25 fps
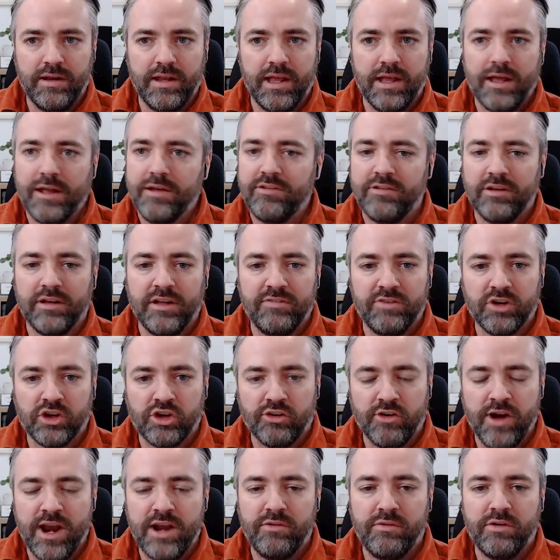deliver
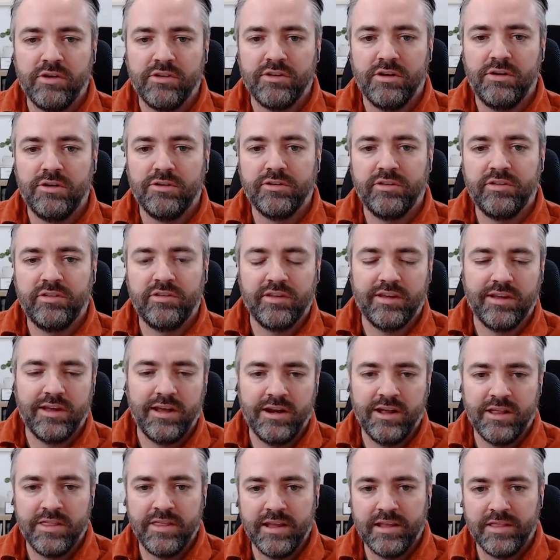great results.
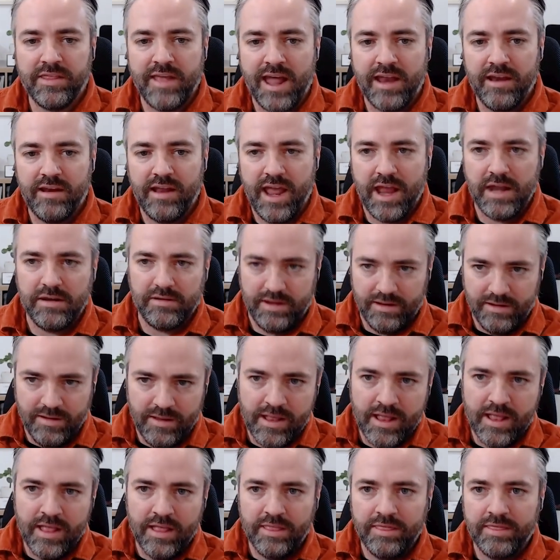And I think
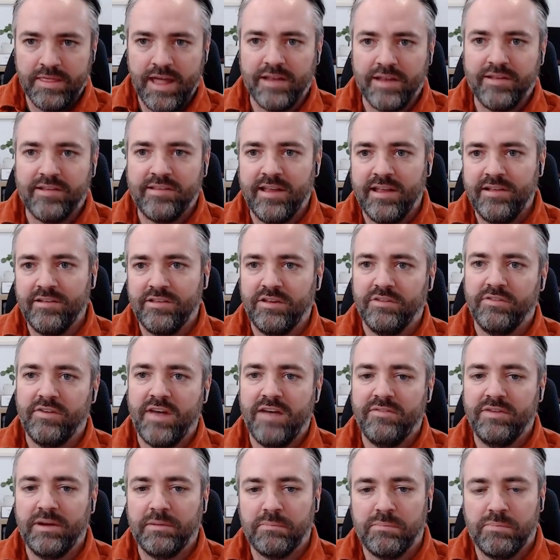that sense of
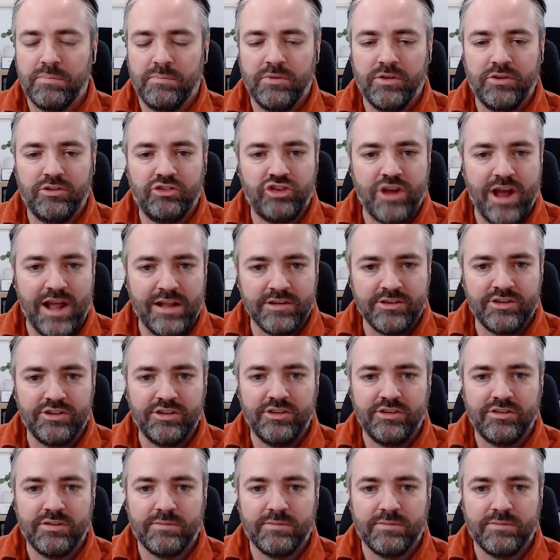having challenges and